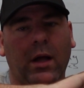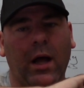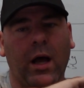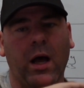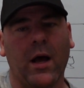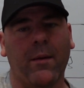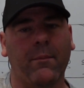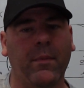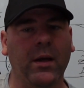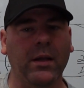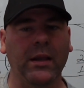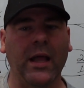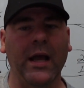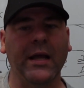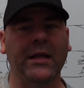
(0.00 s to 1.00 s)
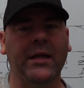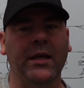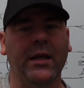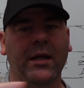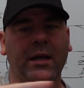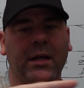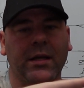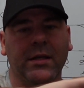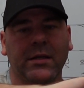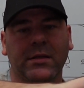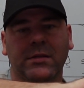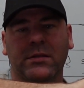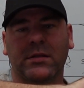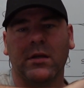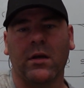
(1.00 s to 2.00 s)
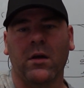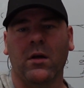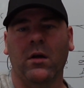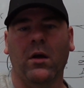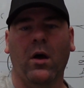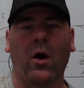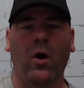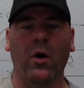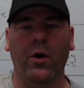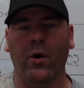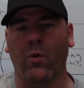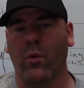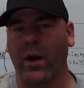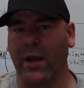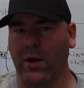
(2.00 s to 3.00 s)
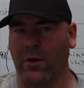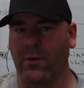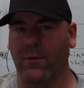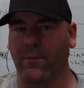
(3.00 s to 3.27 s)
like it is on a rail.